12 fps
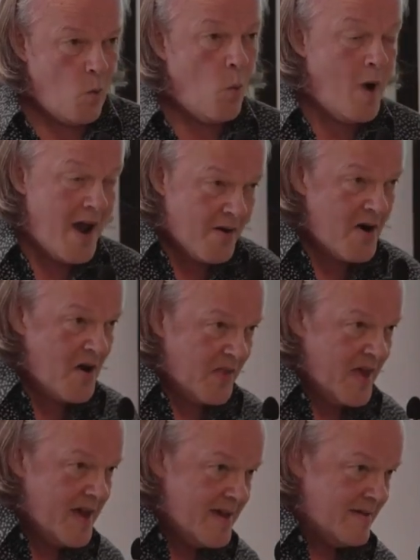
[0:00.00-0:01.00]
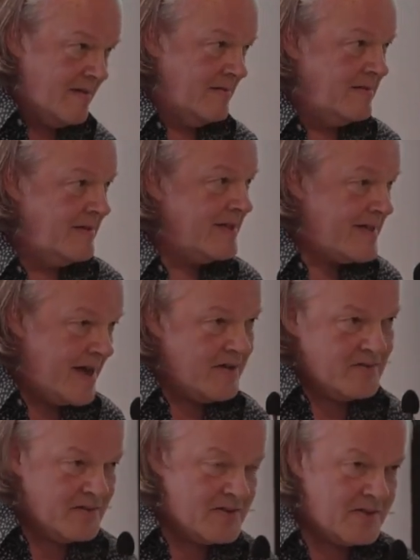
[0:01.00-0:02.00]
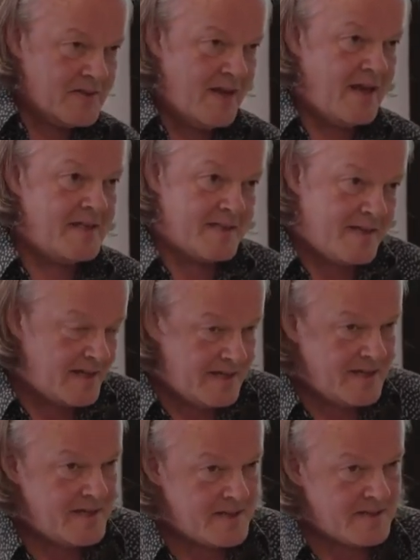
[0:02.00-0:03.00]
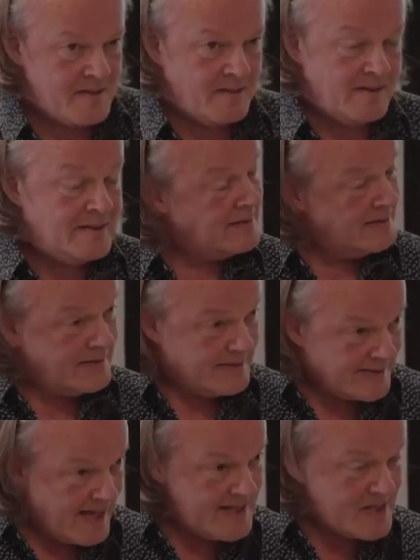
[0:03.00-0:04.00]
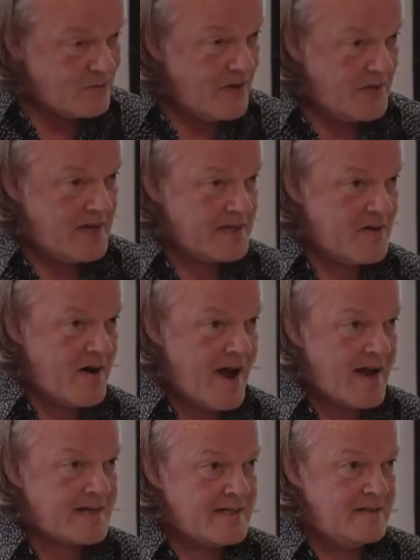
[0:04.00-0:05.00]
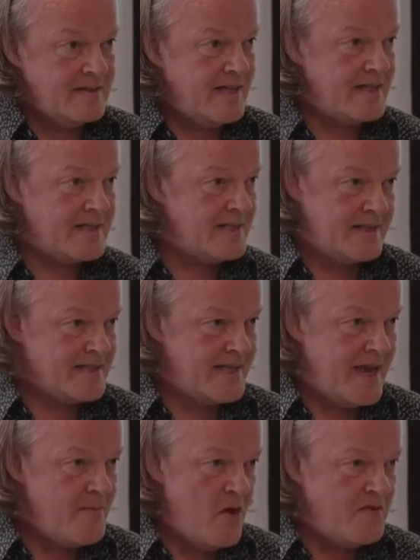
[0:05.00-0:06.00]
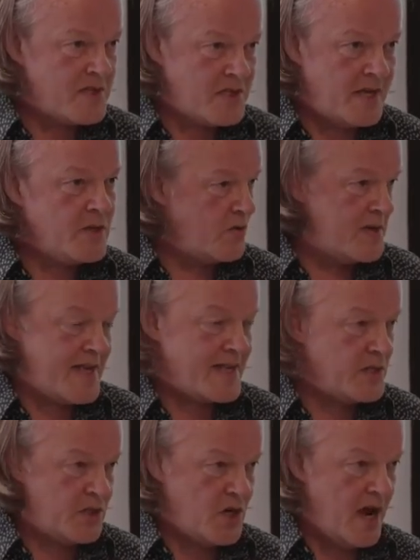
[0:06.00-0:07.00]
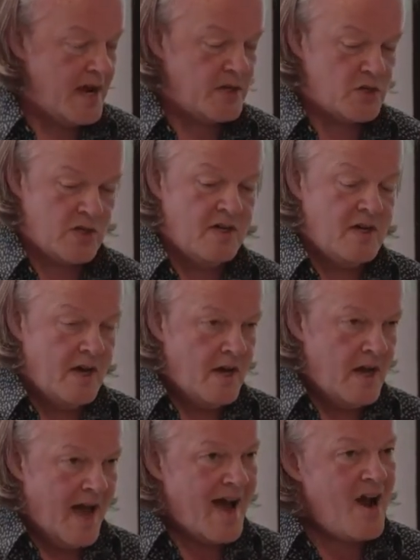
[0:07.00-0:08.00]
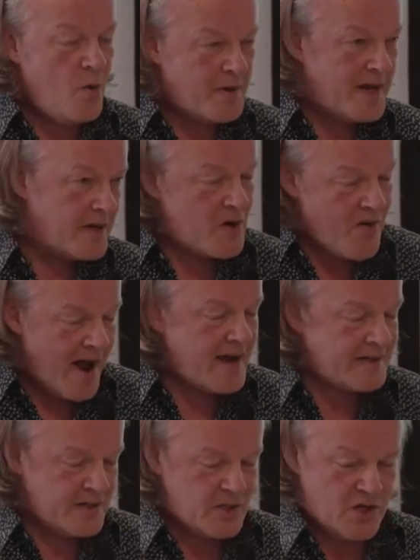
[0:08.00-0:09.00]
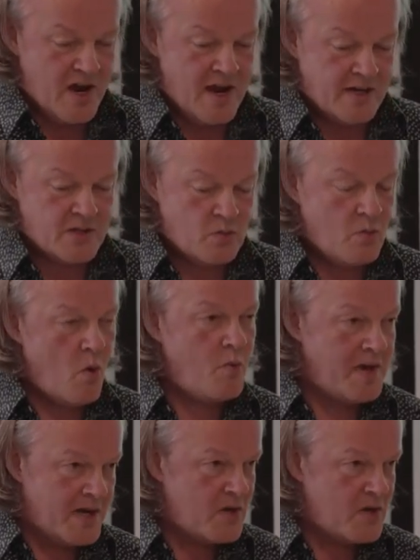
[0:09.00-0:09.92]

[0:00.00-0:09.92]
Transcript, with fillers: where are they? Towns and cities. That's where they interact. It's the same over centuries, it hasn't changed. How we interact has changed, what we